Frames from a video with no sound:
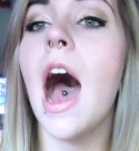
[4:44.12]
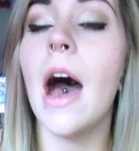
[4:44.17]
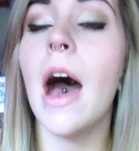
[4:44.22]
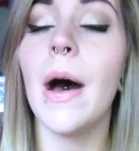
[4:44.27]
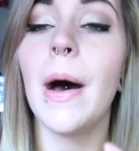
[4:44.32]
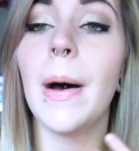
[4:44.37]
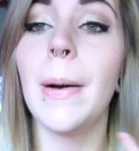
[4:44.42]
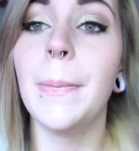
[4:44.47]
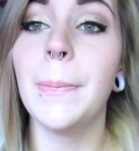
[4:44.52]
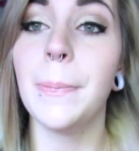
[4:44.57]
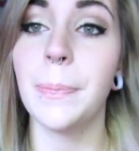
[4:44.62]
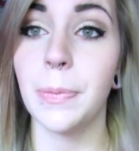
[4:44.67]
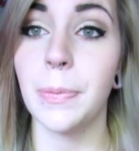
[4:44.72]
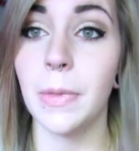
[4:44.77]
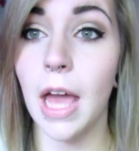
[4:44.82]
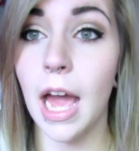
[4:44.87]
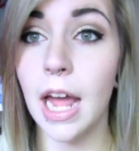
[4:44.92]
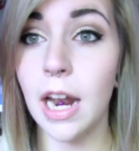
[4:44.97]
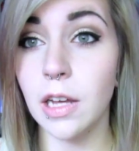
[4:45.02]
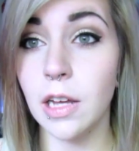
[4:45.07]
Um,
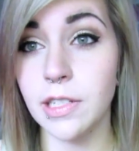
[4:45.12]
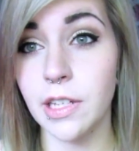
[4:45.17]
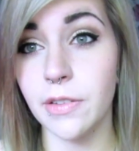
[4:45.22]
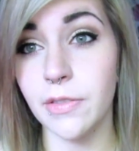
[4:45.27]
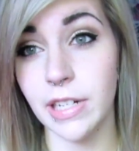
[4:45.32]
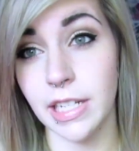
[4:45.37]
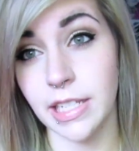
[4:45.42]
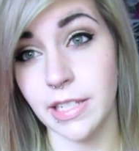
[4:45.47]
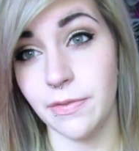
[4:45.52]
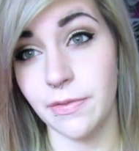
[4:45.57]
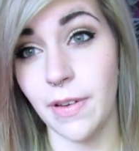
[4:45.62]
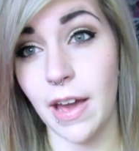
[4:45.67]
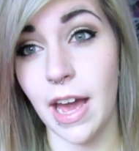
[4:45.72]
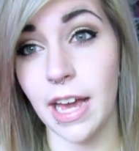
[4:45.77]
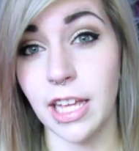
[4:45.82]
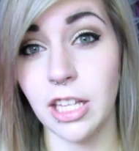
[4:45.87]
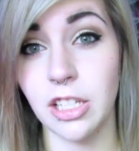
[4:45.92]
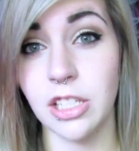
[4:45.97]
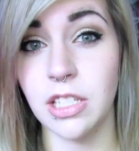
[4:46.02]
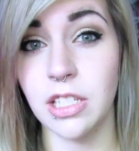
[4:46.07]
and also if it doesn't fit, I
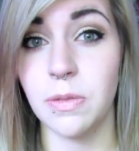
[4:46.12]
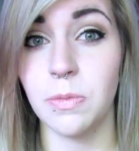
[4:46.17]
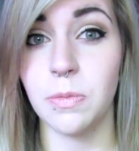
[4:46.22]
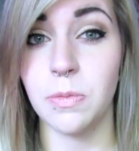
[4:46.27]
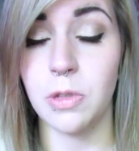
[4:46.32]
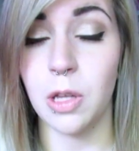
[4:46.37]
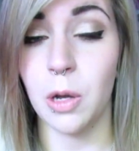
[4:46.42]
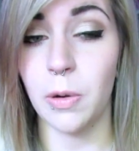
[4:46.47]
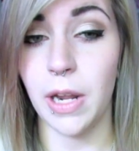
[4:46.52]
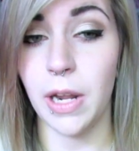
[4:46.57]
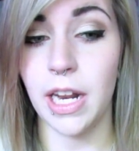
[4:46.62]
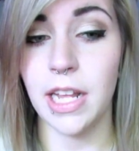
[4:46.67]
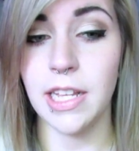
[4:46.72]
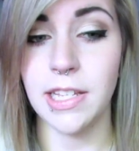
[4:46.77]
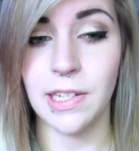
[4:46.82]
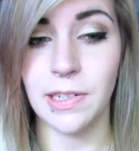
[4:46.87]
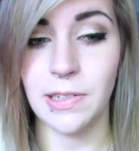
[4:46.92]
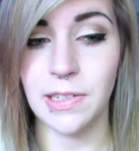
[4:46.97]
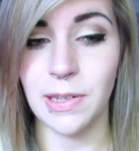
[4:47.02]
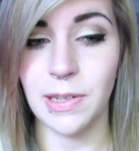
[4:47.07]
can just donate it
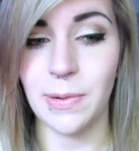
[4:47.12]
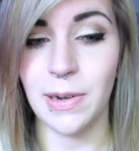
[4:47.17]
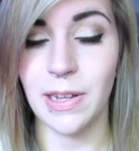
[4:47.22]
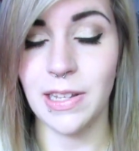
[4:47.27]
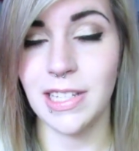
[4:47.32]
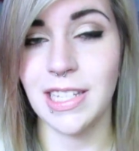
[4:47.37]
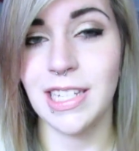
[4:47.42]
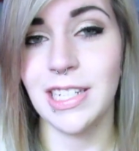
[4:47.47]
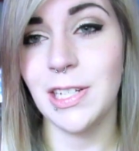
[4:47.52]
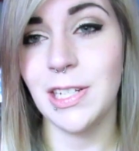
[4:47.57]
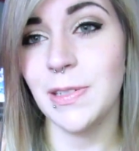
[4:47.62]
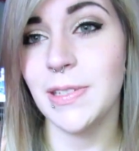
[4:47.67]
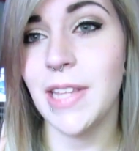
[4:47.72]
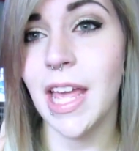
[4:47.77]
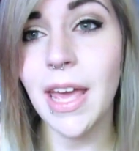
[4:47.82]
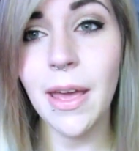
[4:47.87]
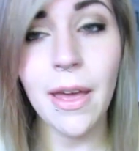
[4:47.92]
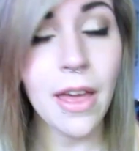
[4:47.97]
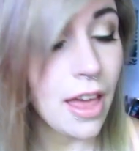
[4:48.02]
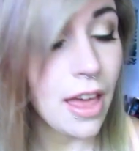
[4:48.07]
so someone else can use
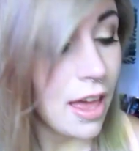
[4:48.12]
it.